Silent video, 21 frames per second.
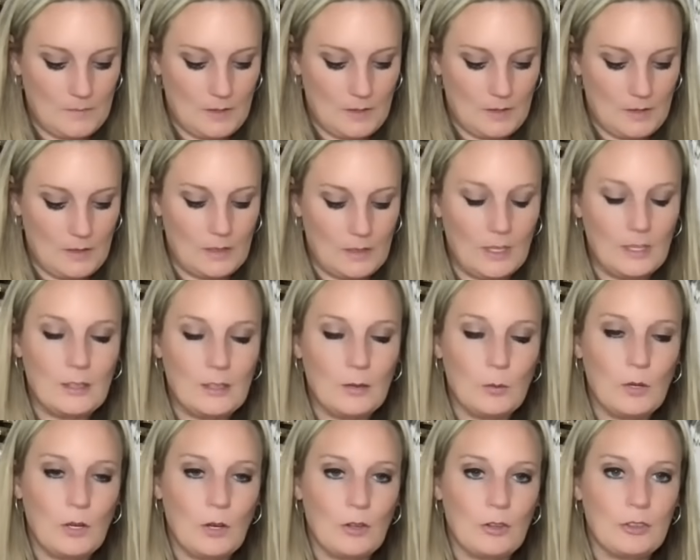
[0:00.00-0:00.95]

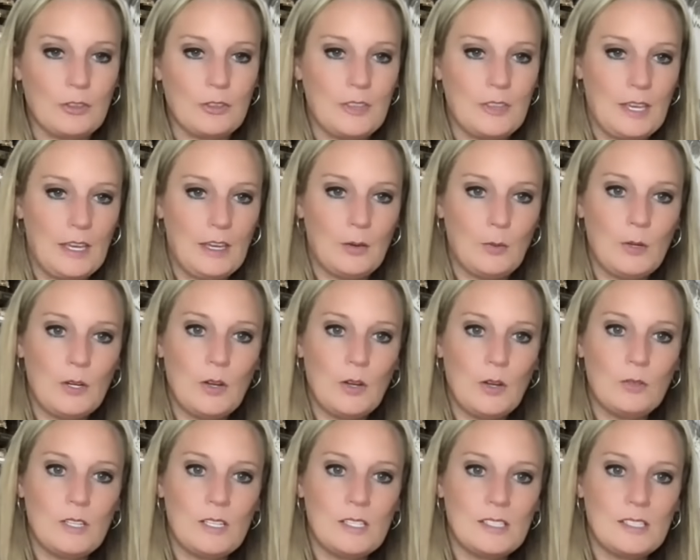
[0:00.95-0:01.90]
we all think we know
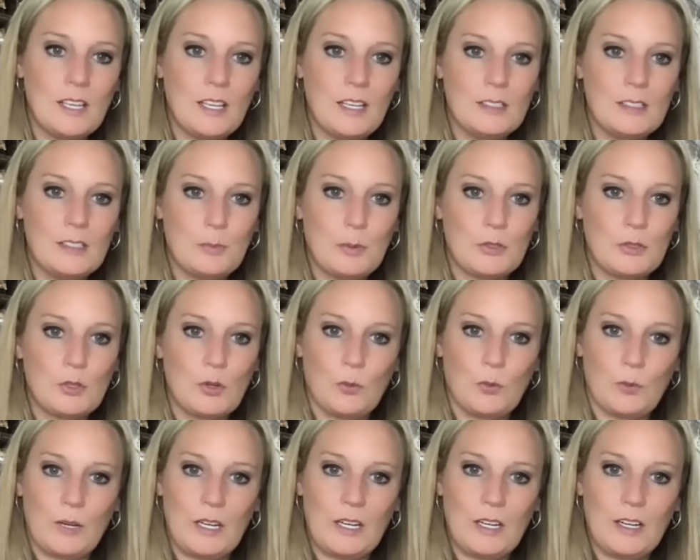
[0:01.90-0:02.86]
these things, but to
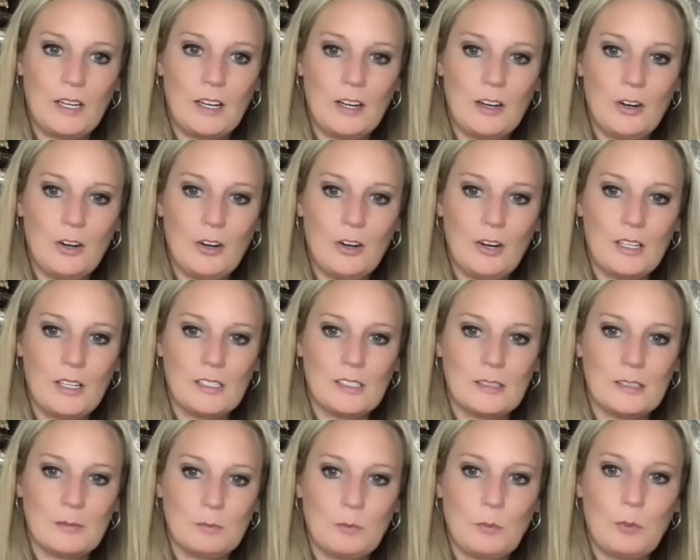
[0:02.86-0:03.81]
read it here
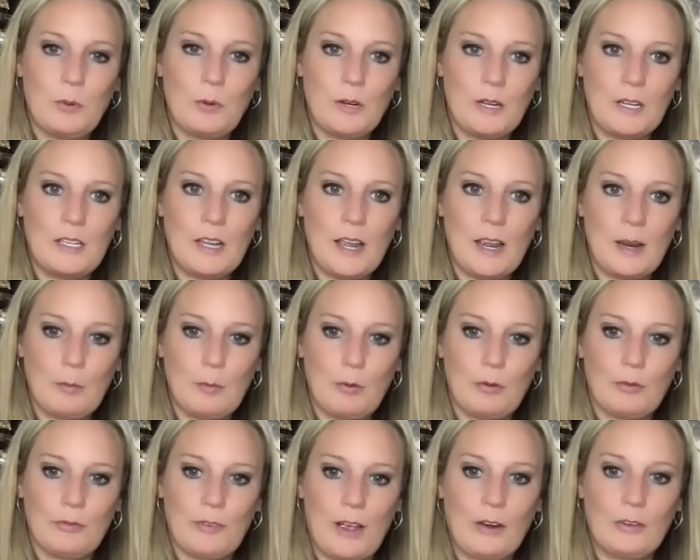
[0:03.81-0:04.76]
is pretty dang
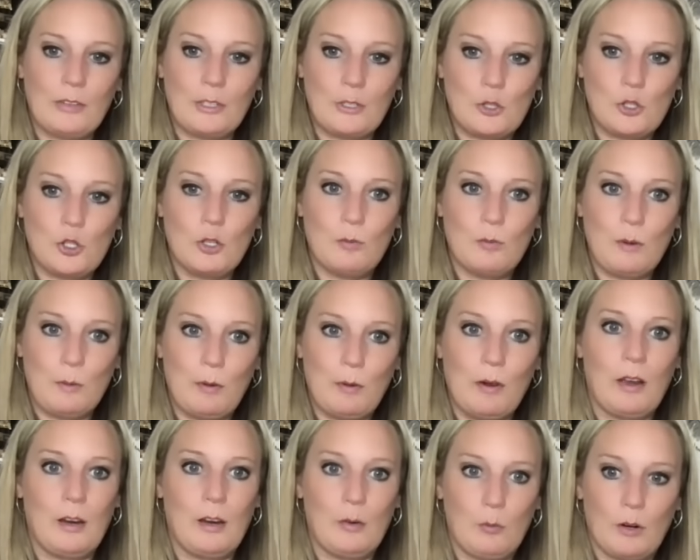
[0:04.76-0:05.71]
profound and should be
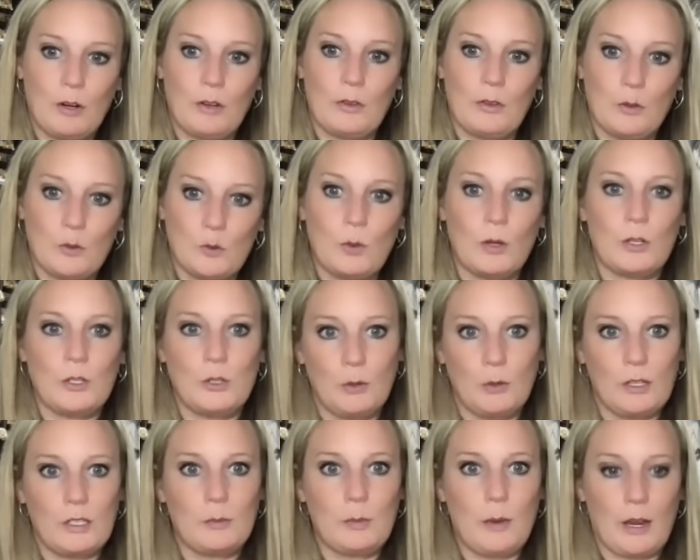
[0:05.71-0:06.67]
put in one of those what to
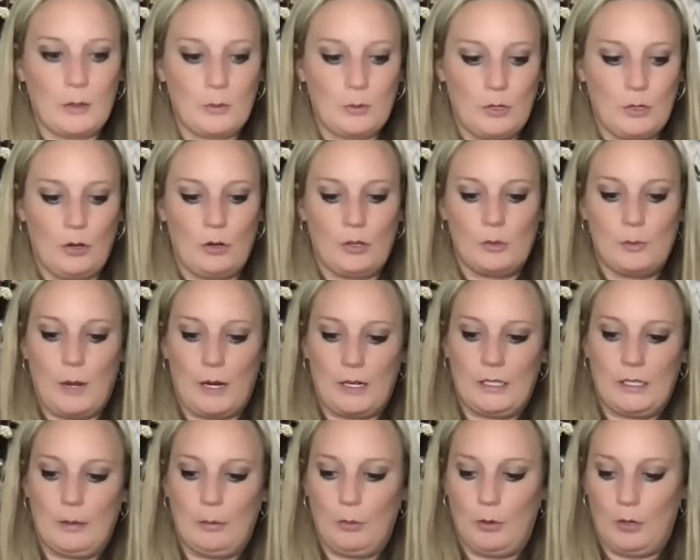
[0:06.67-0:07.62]
expect when you're
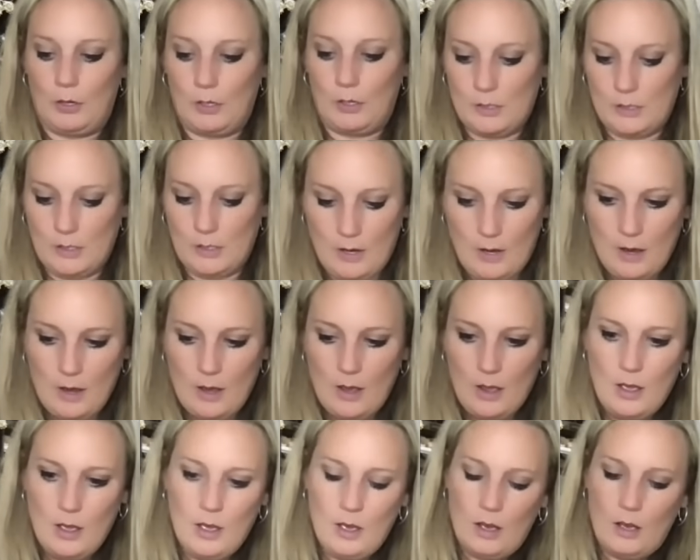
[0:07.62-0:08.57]
expecting books.
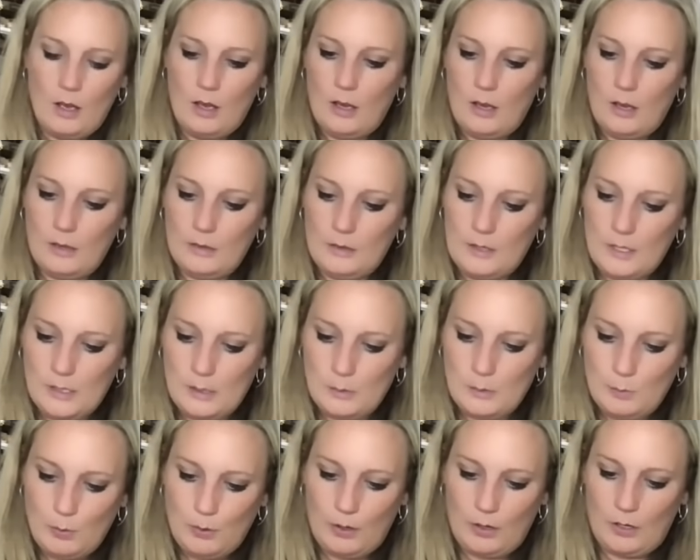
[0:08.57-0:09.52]
This
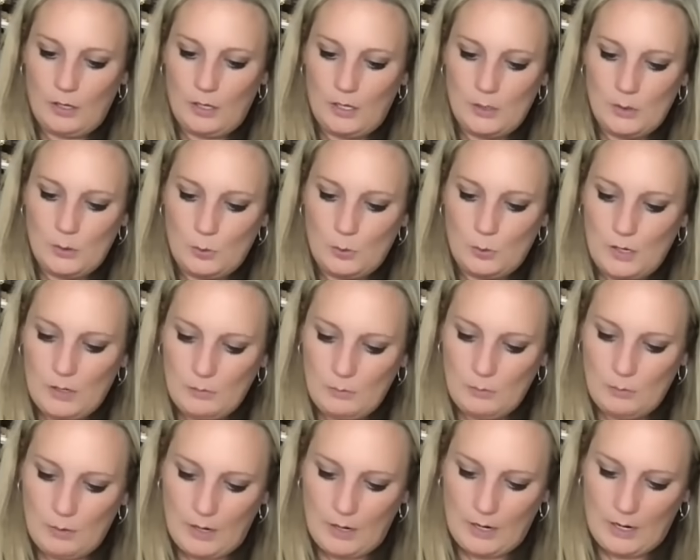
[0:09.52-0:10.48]
book is written
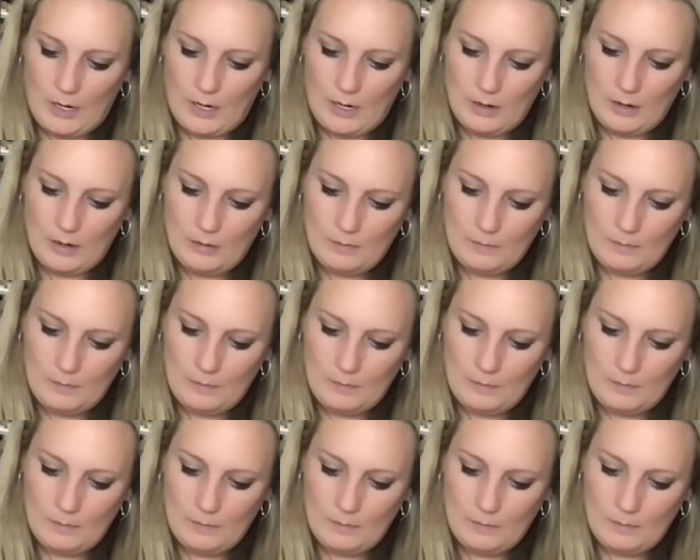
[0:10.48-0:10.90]
by